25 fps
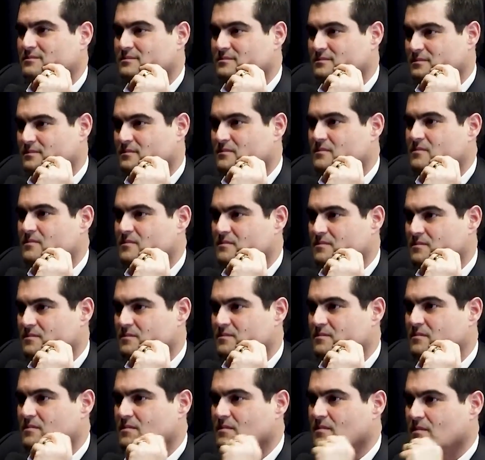life are
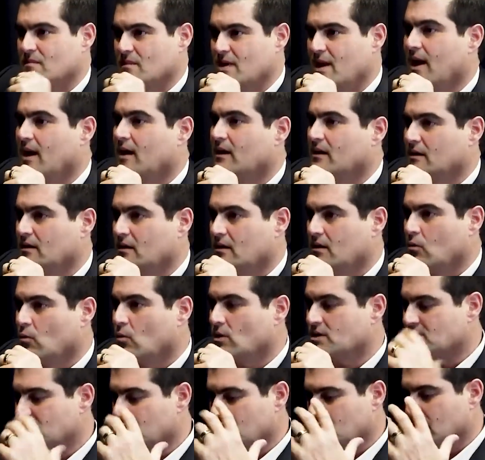are yeah. off.
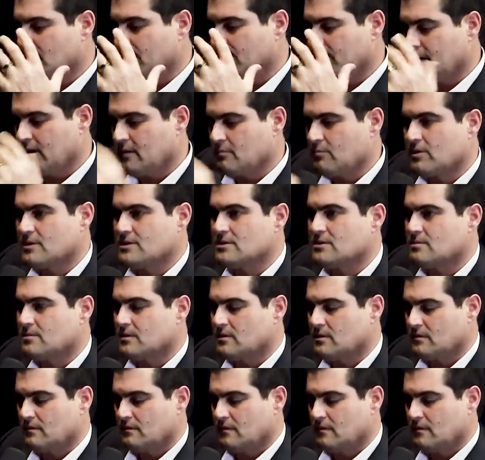What's the governing principle,